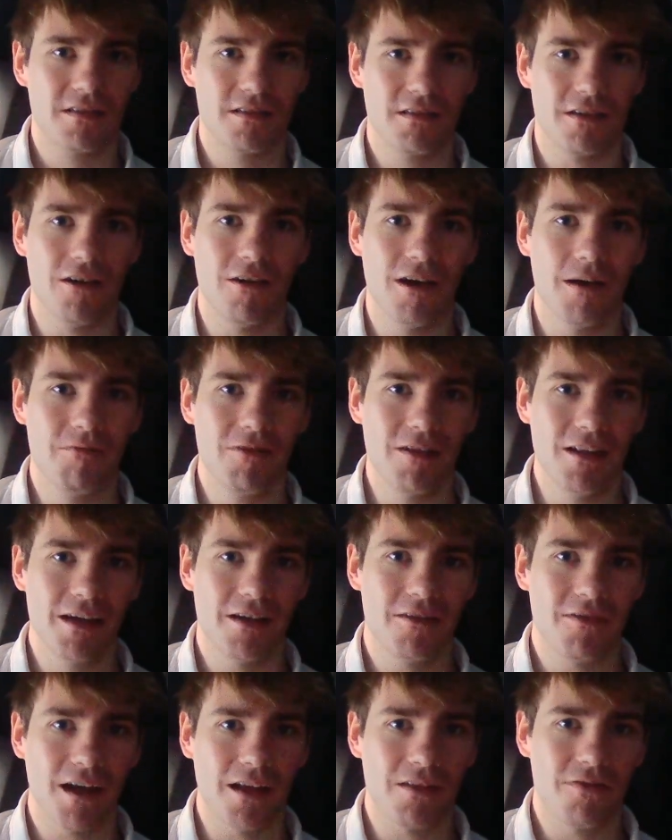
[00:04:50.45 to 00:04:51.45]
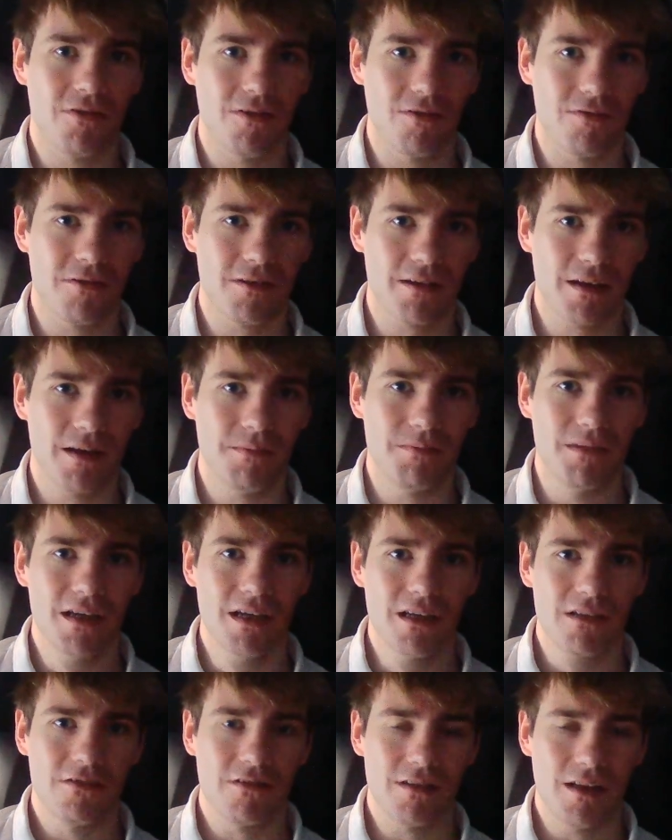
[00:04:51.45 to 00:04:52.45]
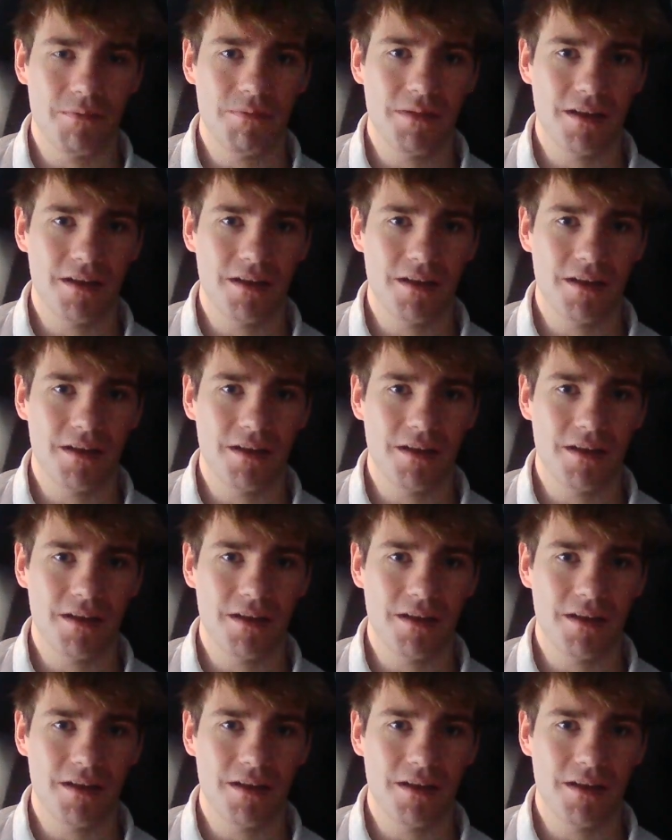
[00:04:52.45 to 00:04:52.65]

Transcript: So I'm really grateful for them to let